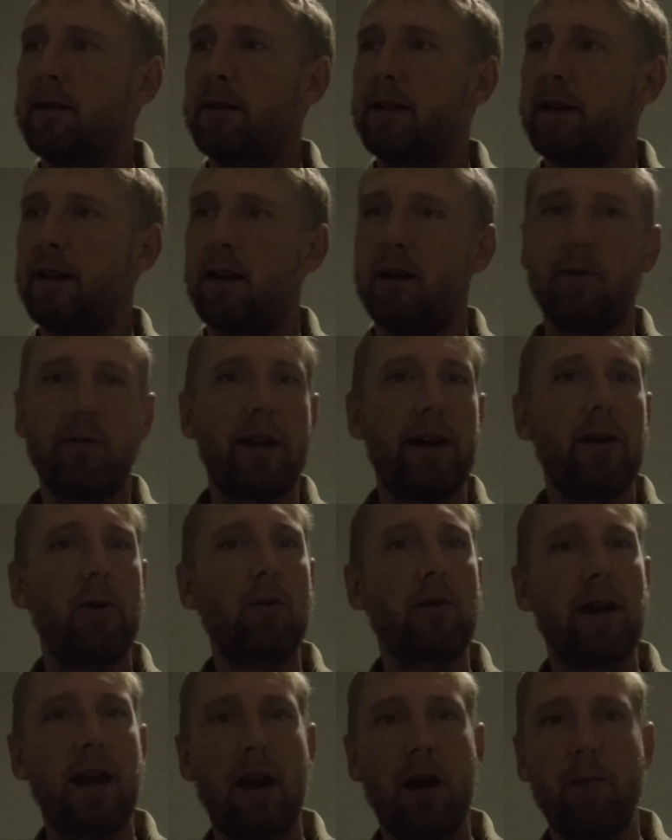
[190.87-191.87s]
You know, they
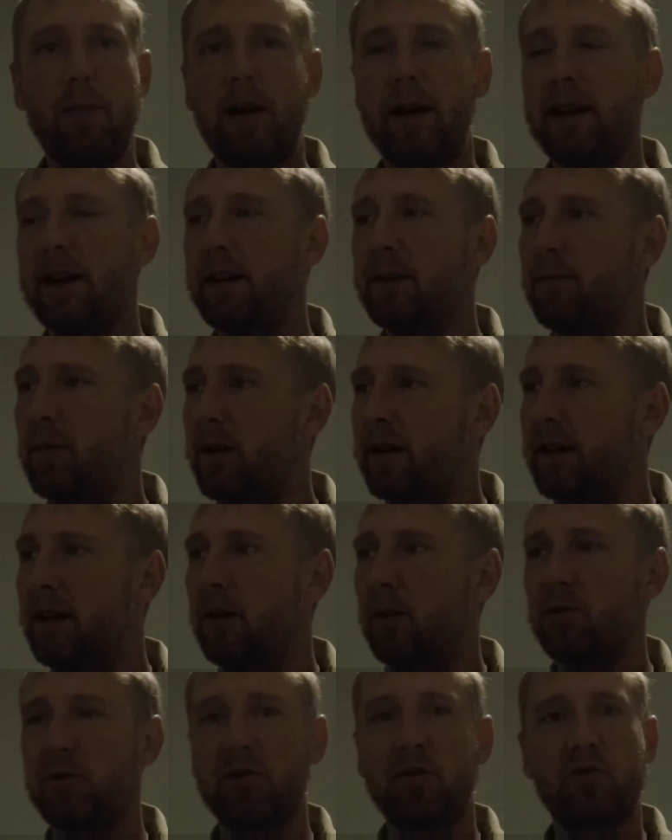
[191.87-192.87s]
don't care about anybody
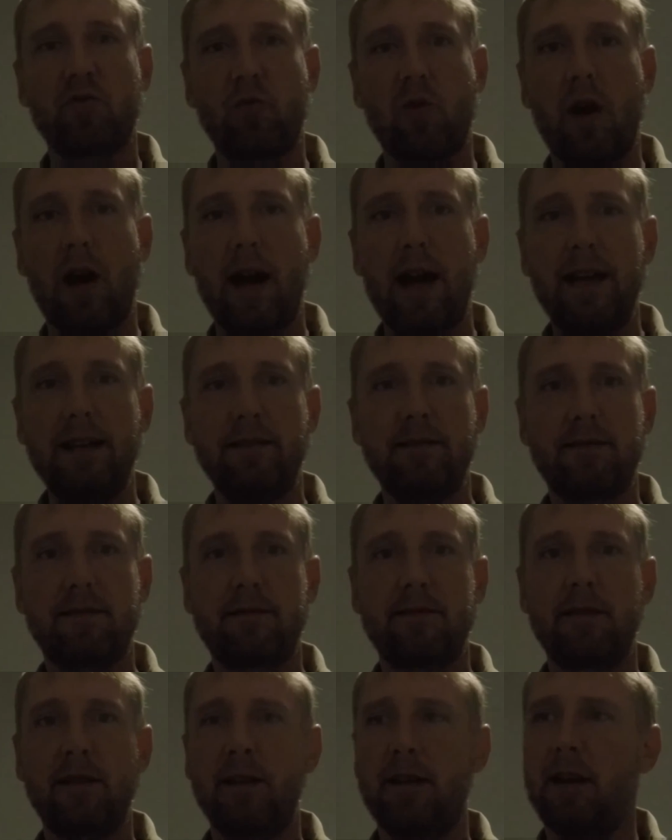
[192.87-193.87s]
else's
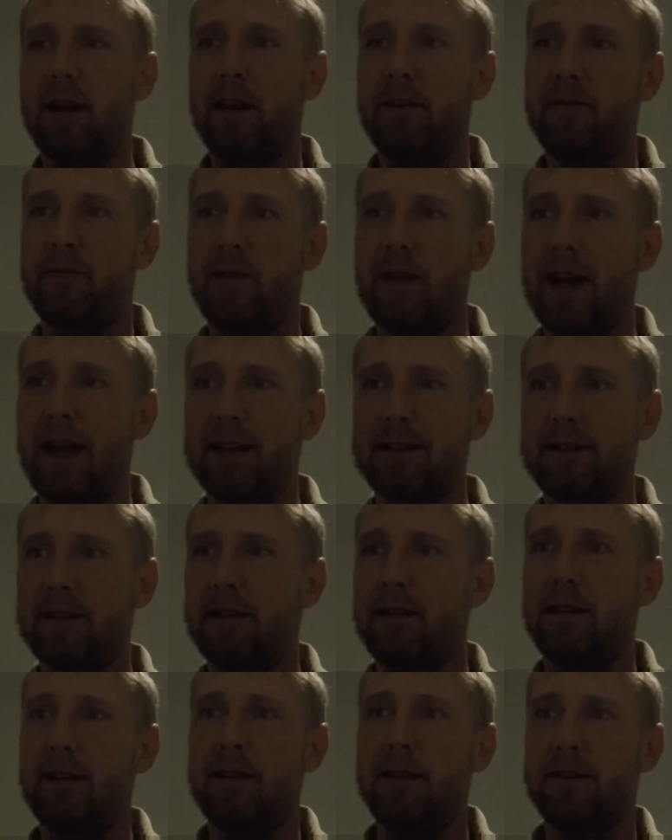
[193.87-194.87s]
rights. In fact,
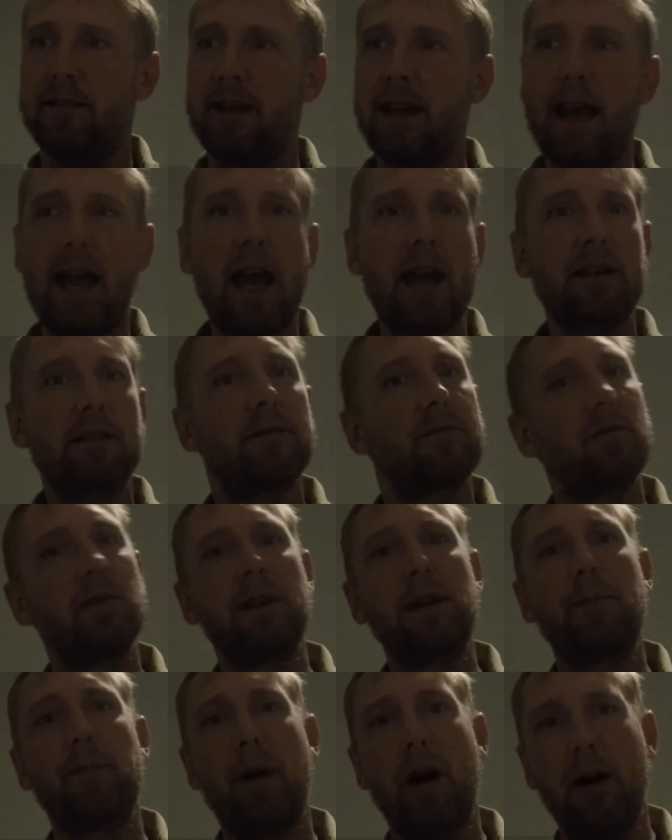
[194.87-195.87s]
they
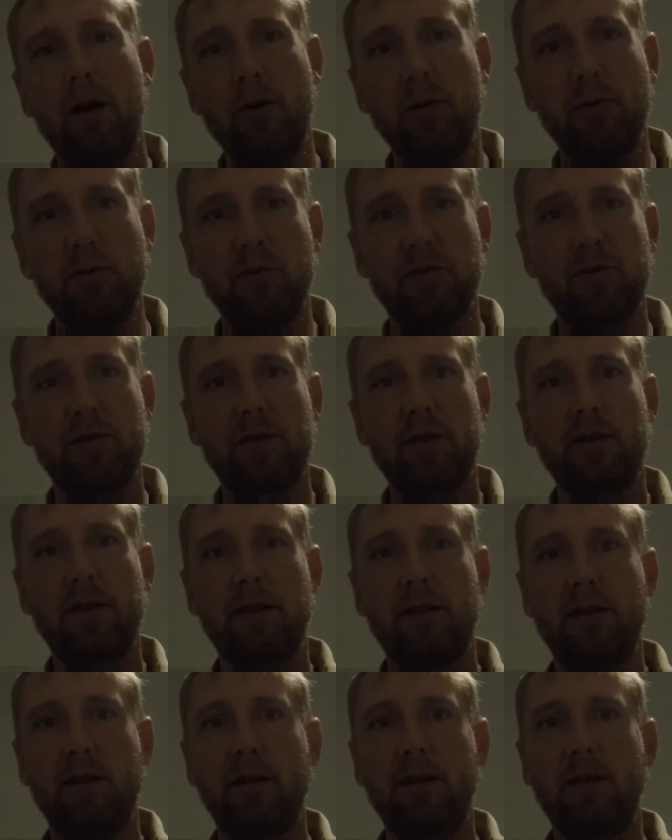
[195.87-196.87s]
actively oppose
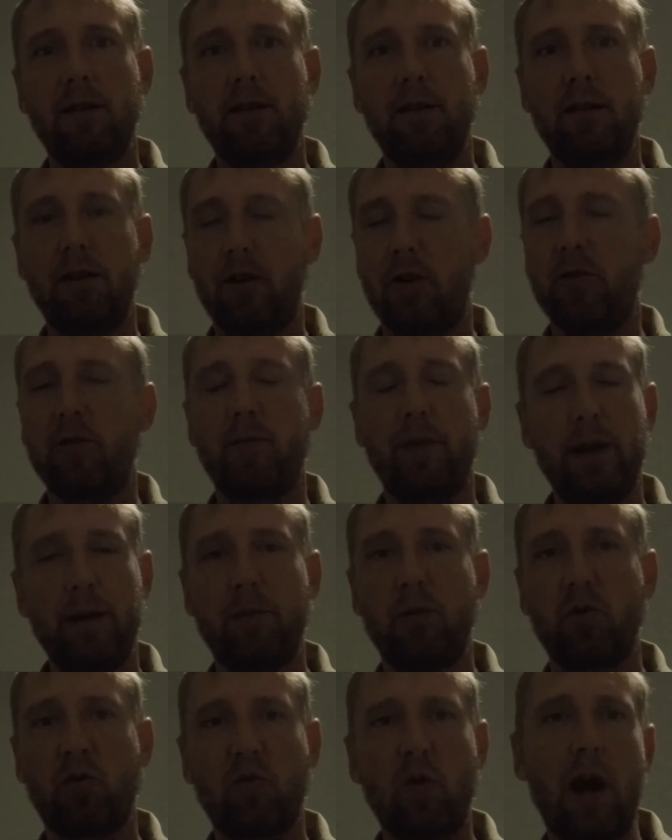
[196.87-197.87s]
other
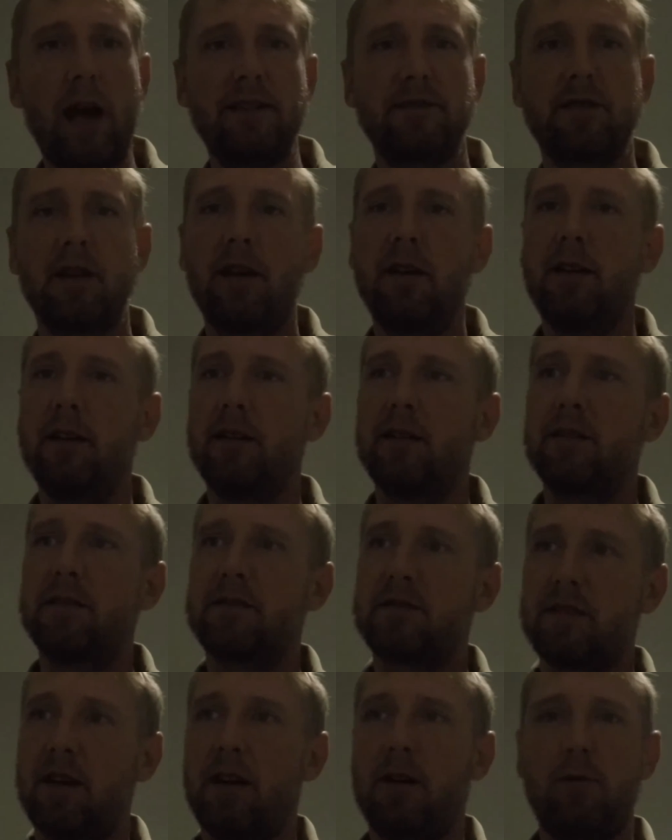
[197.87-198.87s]
people's rights.
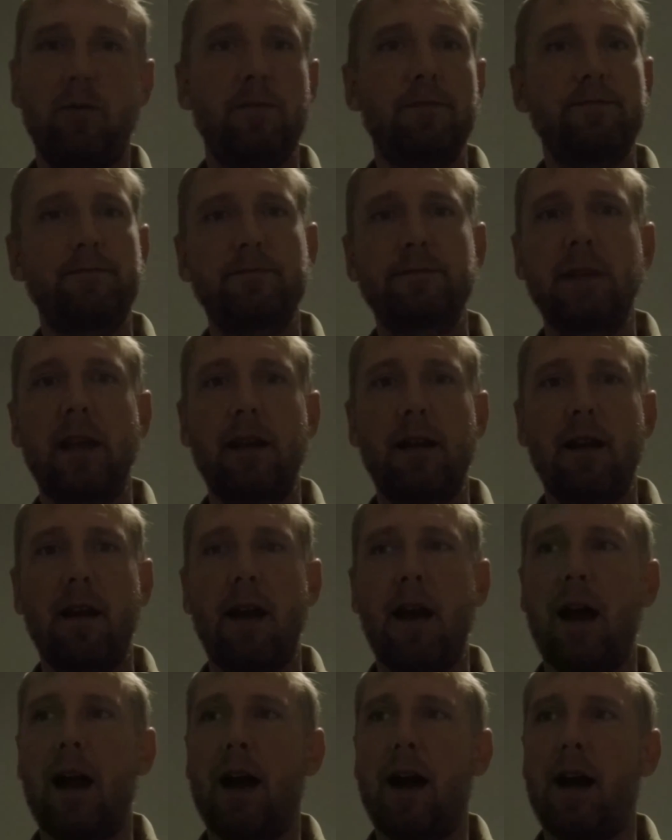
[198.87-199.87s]
So,
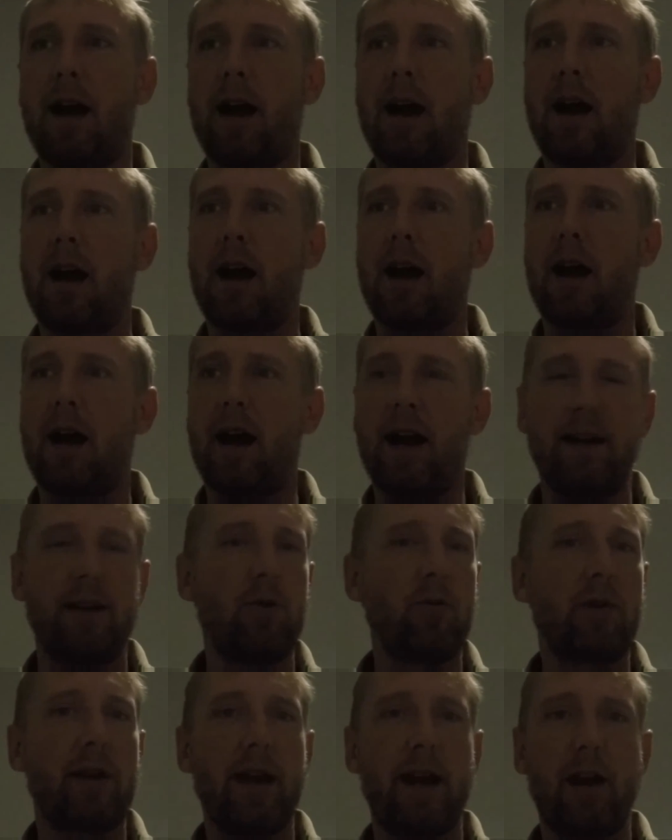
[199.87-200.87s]
I
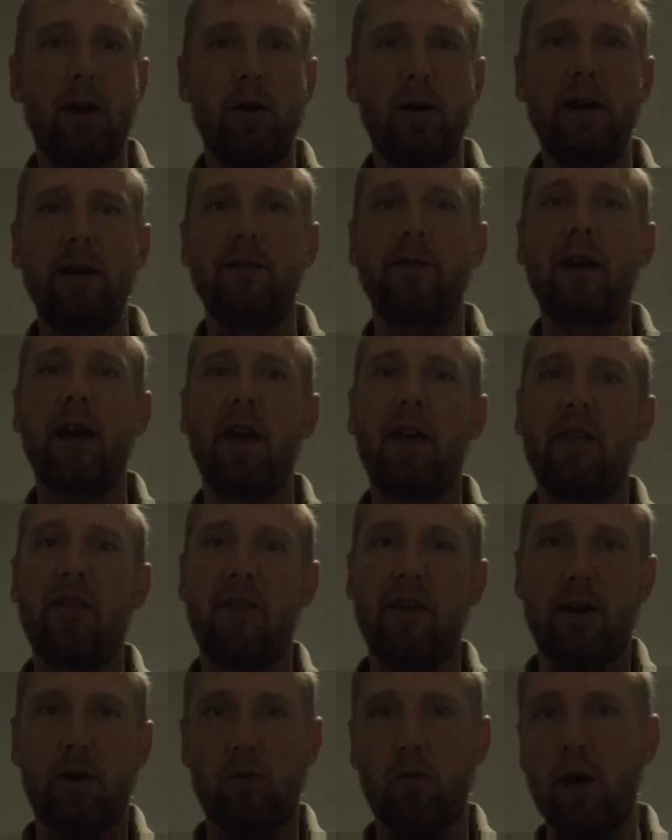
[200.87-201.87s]
don't care if
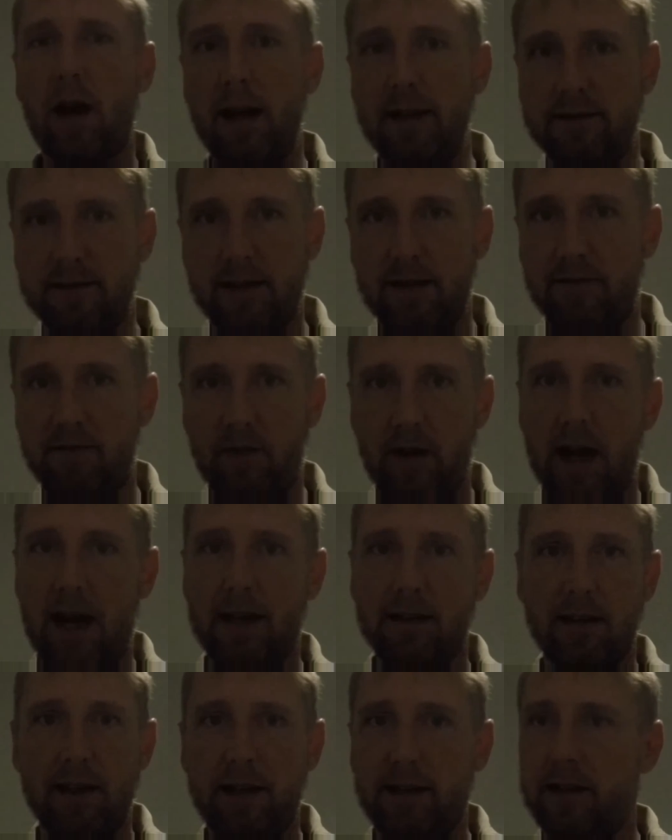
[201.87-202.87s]
their rights get
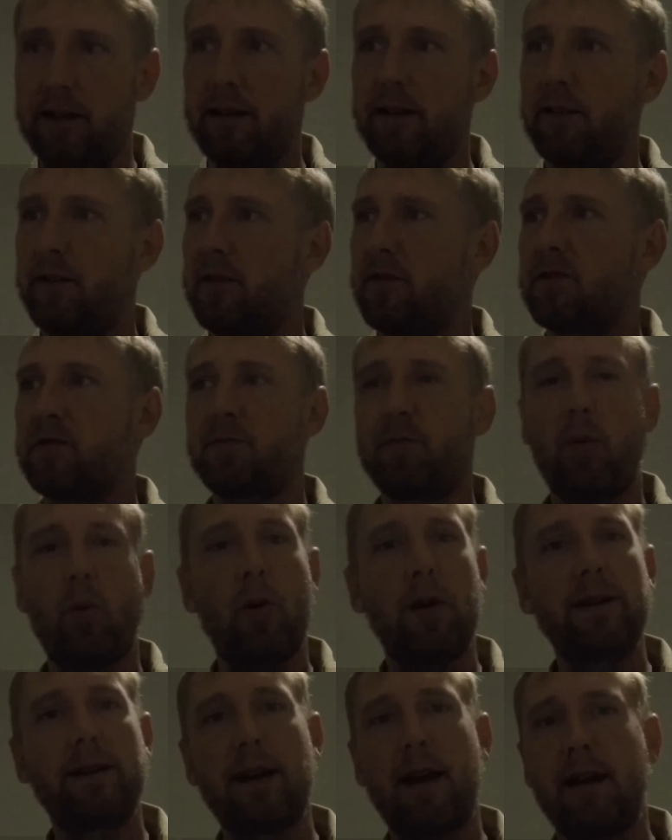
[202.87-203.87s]
violated at this
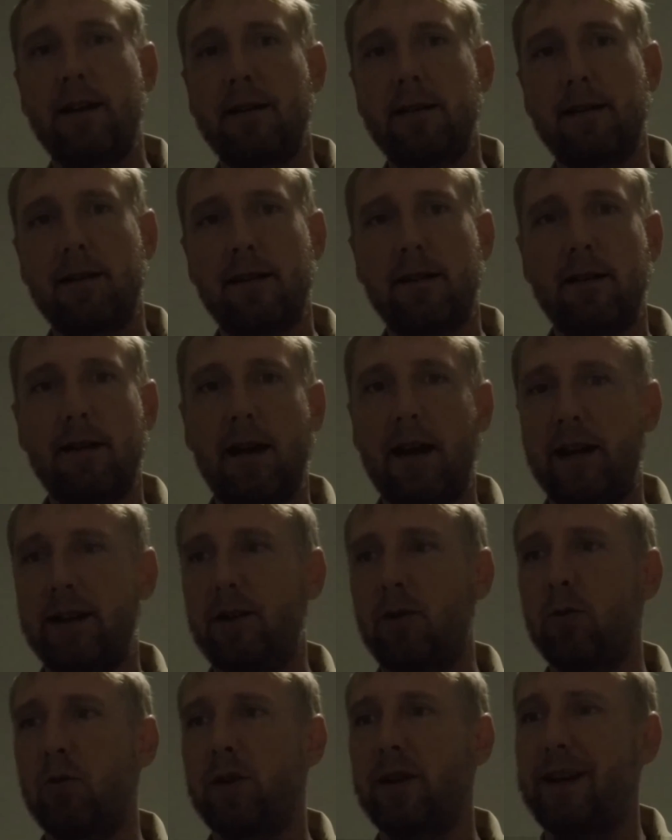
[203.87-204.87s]
point. I
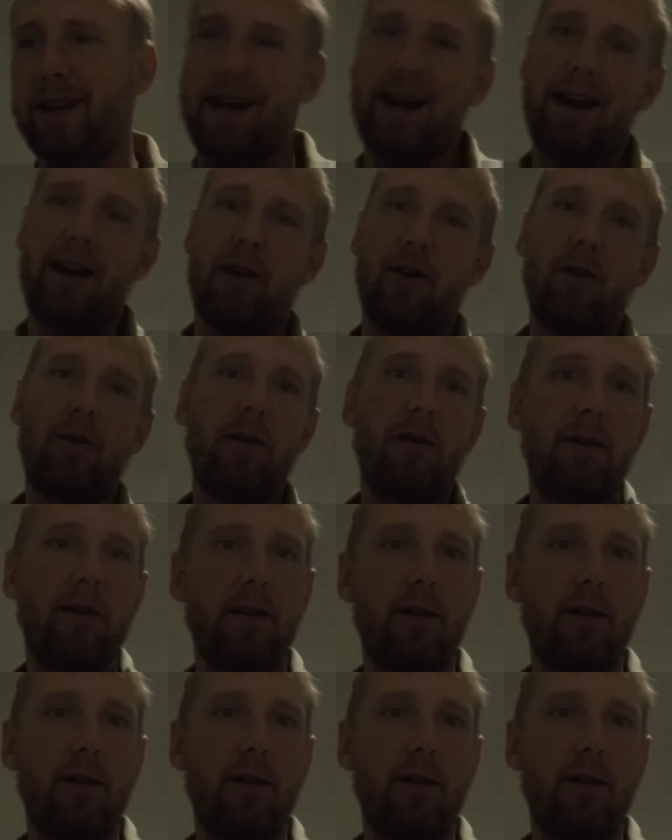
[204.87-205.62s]
don't care.